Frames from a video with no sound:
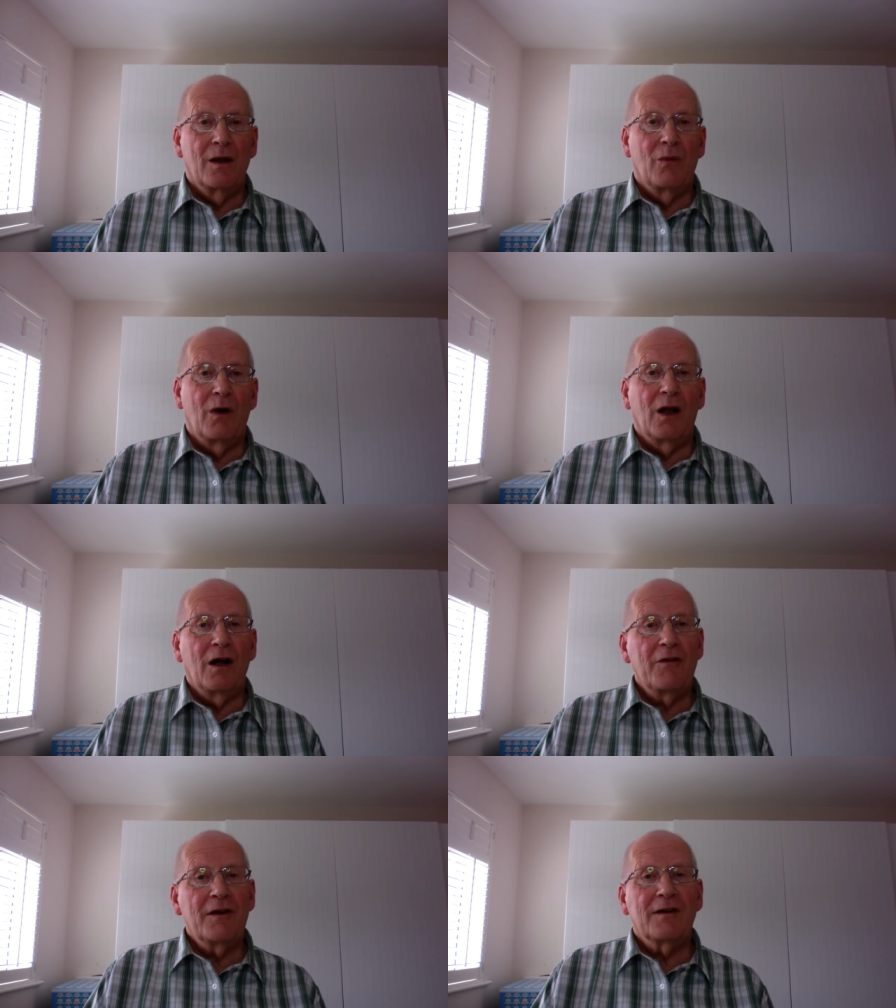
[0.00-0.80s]
while
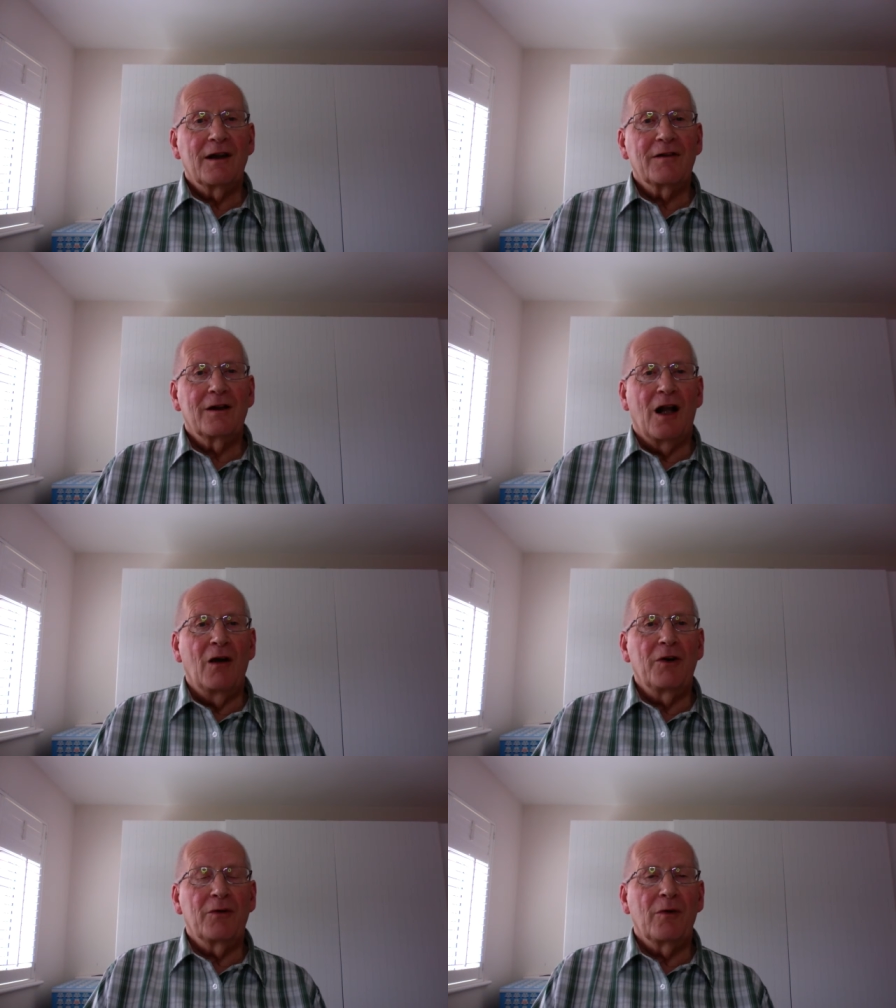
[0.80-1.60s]
others listened
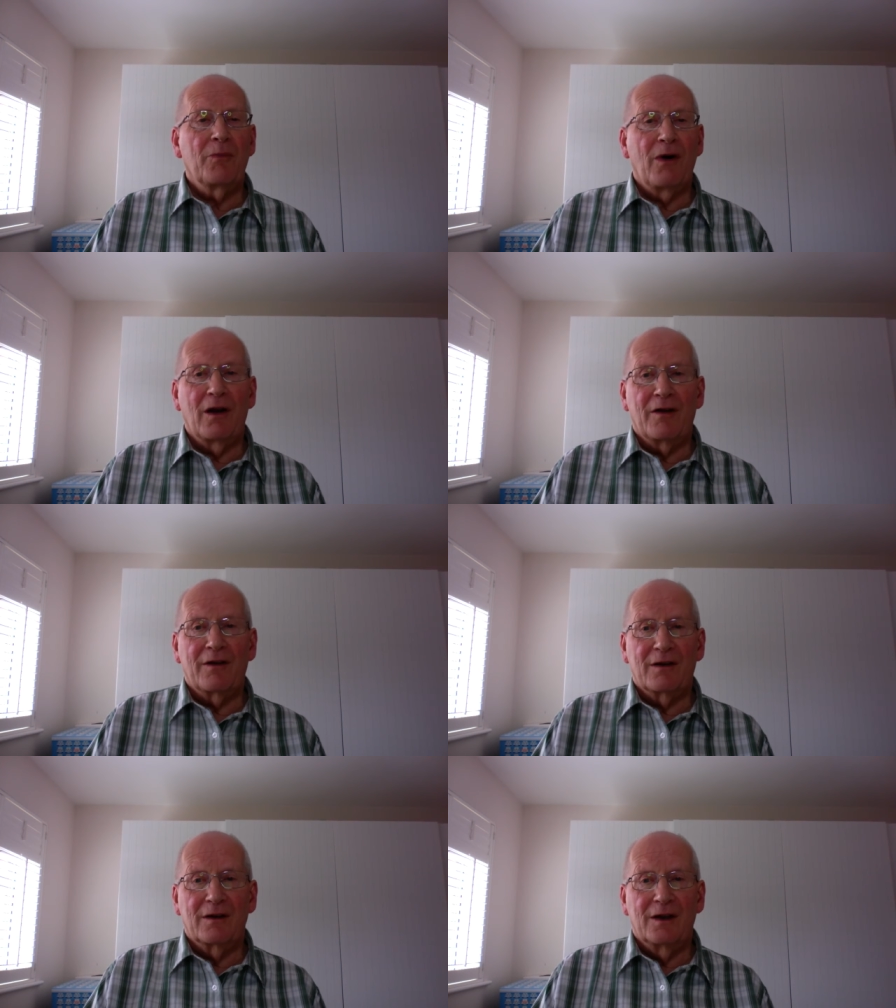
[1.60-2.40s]
only to
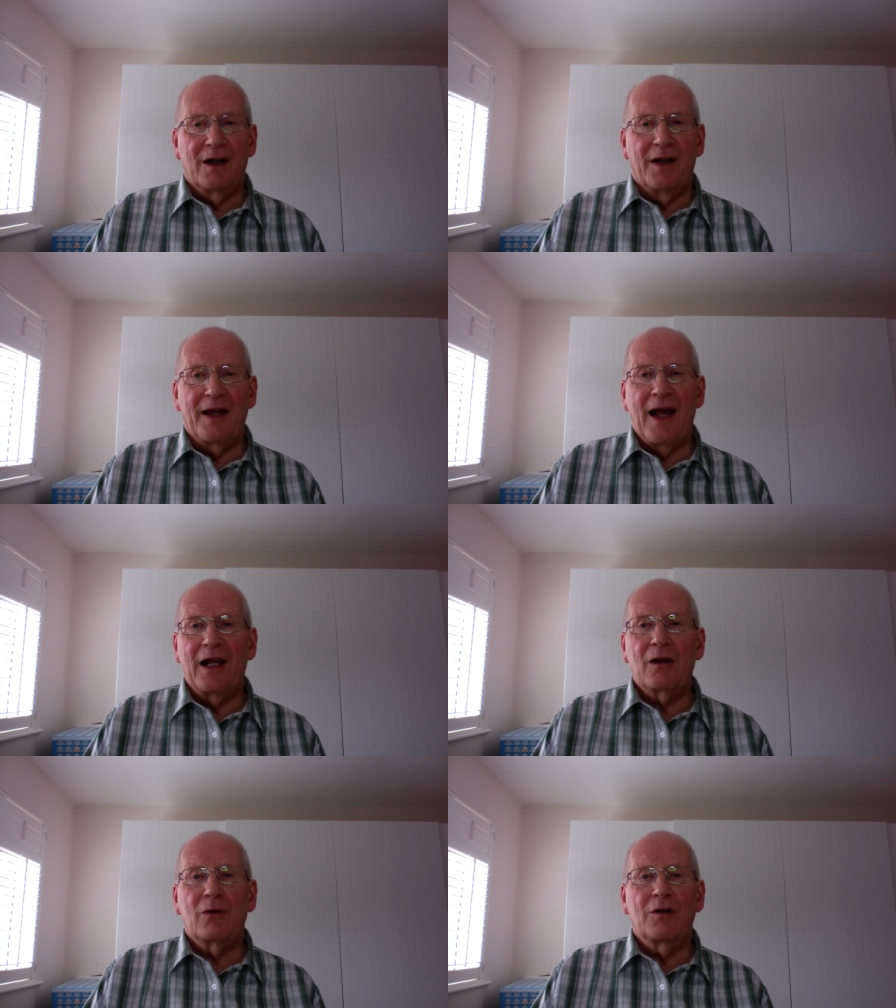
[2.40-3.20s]
Apollos, an
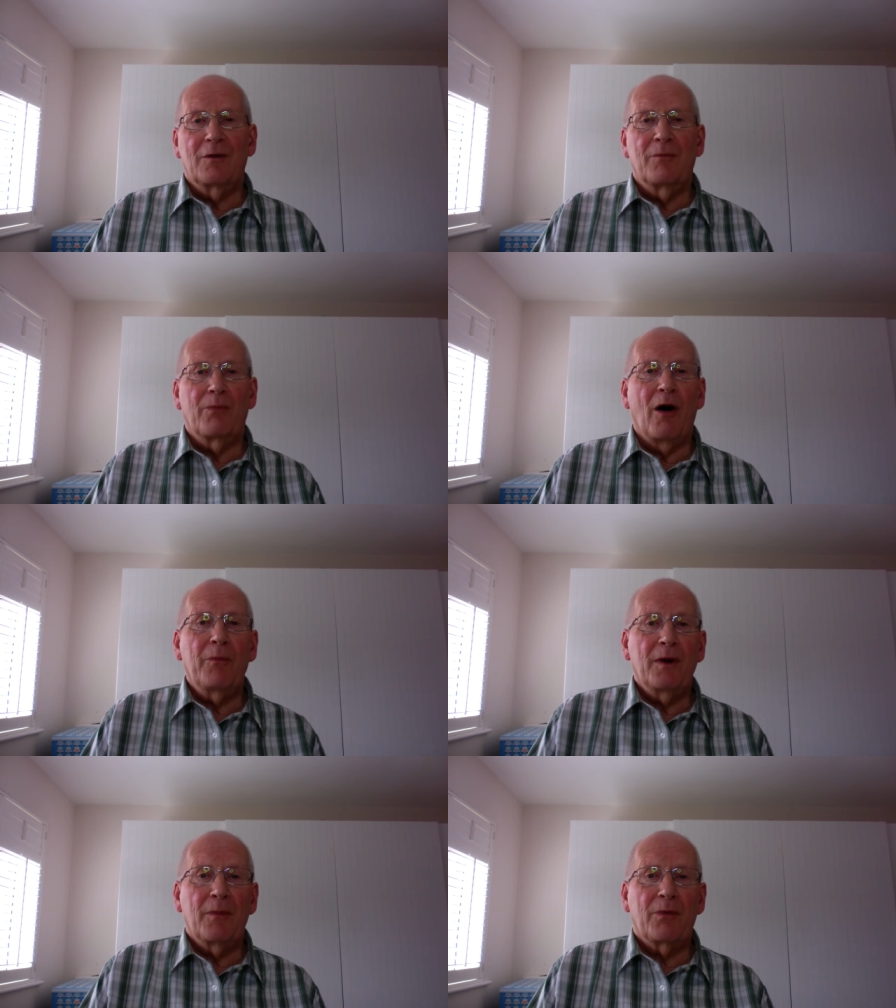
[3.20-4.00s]
eloquent and
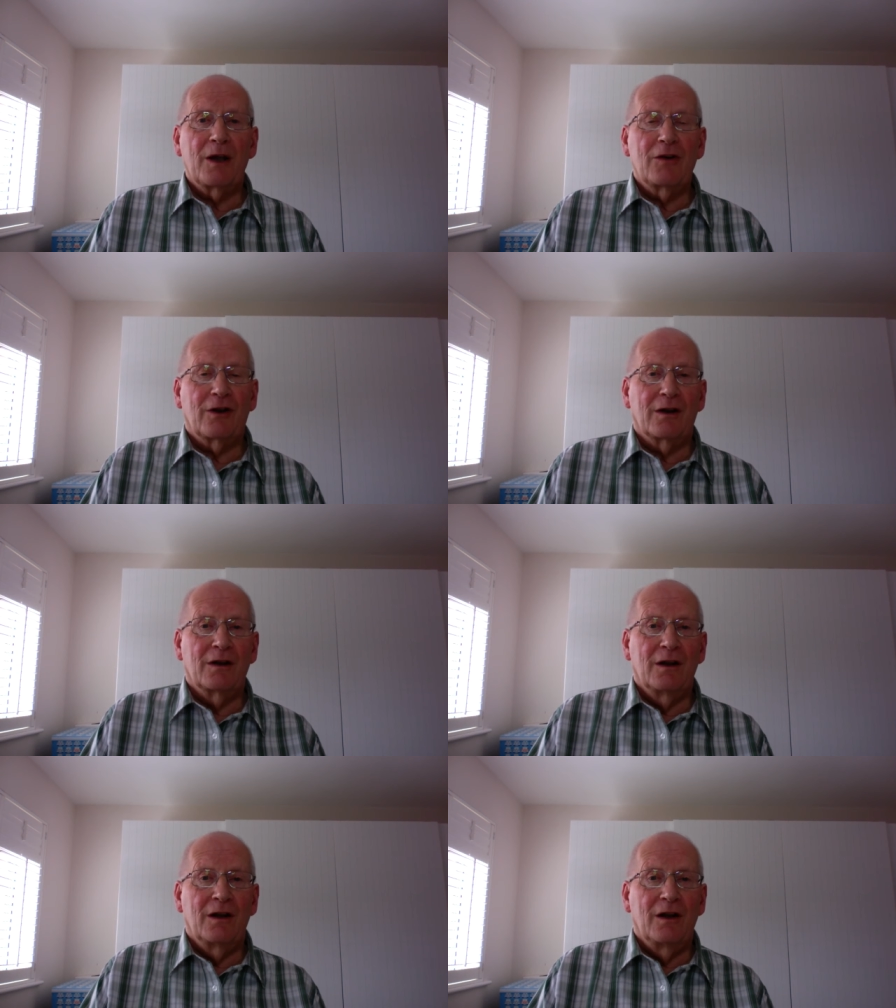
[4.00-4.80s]
popular preacher
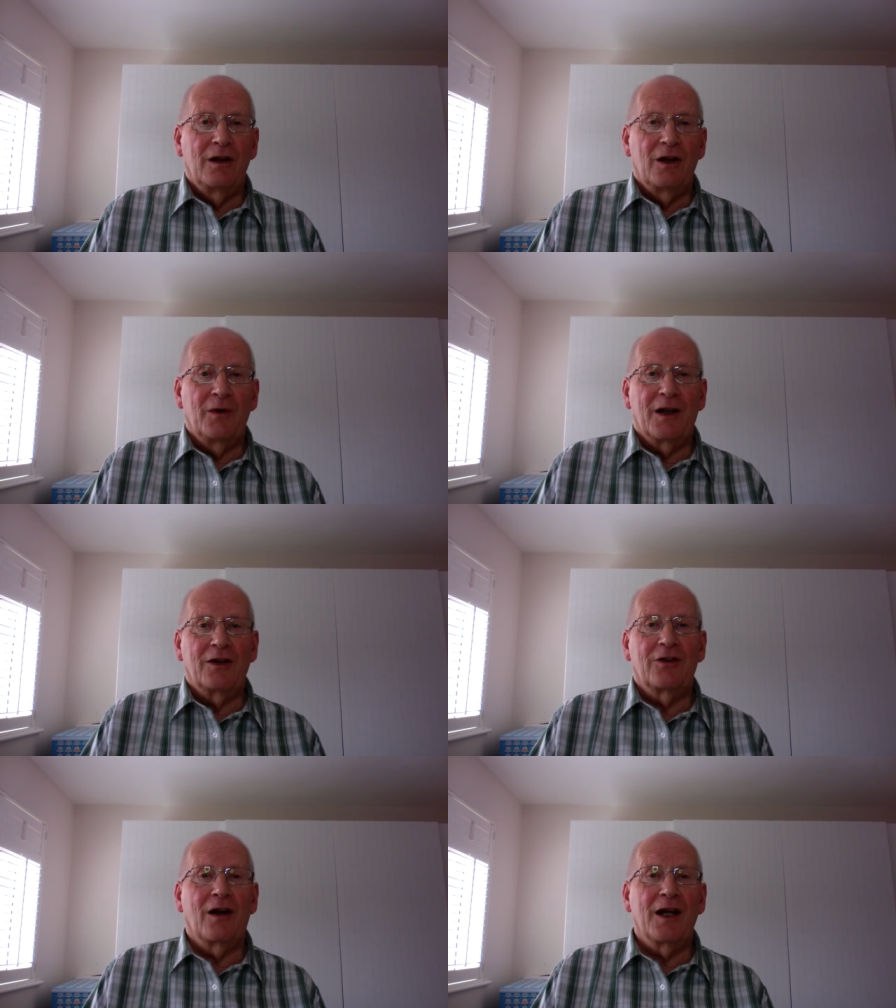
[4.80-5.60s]
who had a
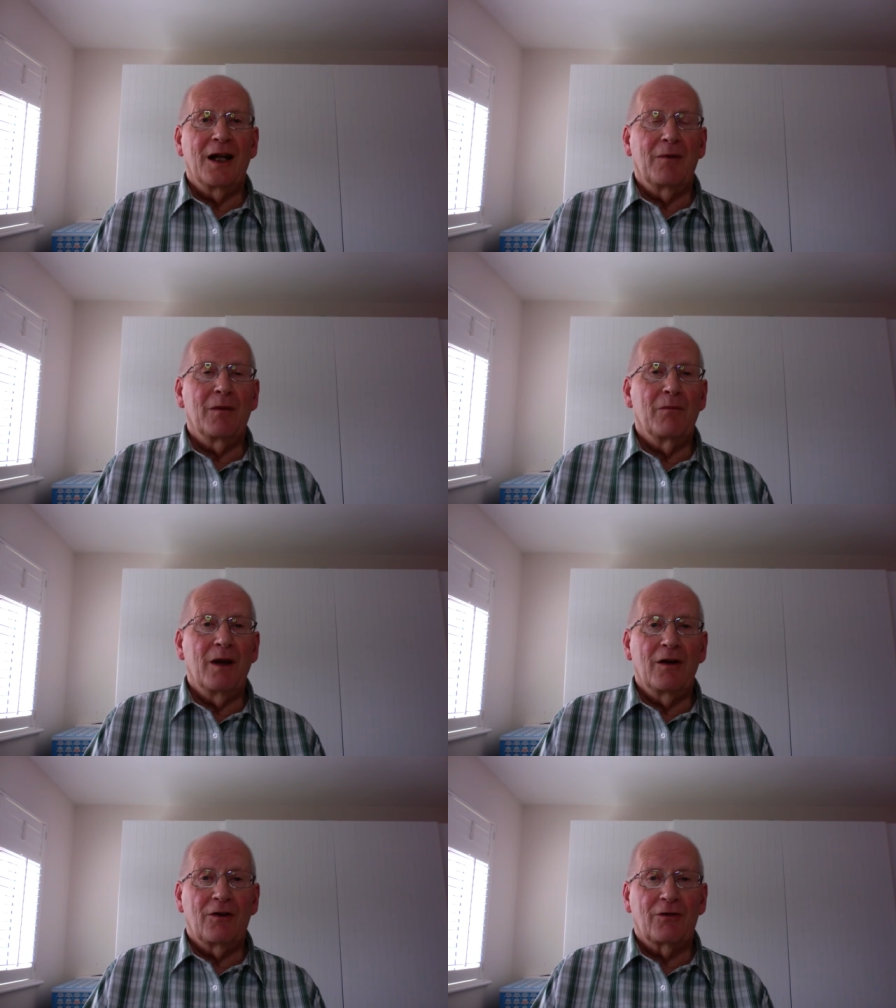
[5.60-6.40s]
dynamic
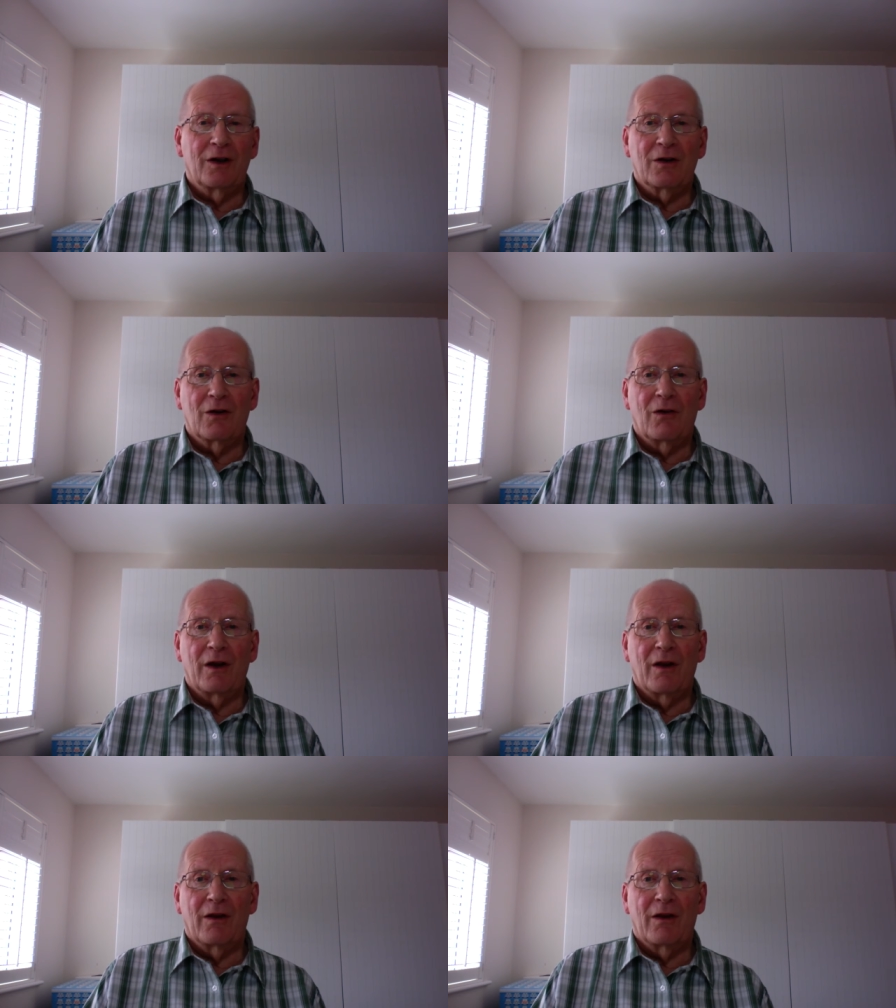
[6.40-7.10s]
ministry in Corinth.